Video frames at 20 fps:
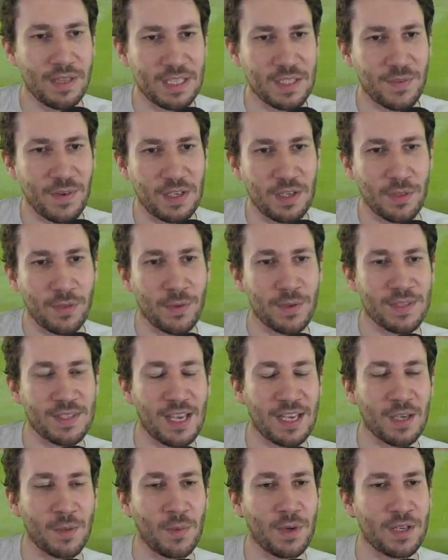That's fine. You throw a
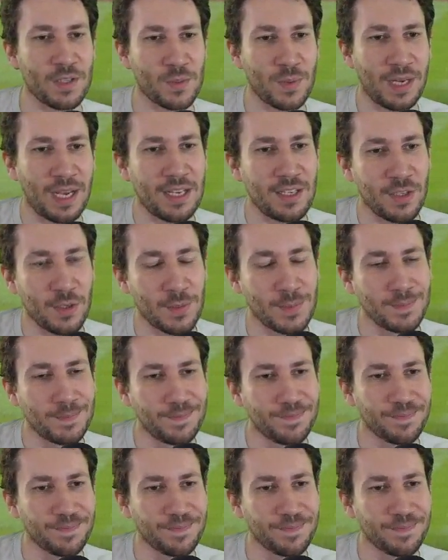second one is what I'd do.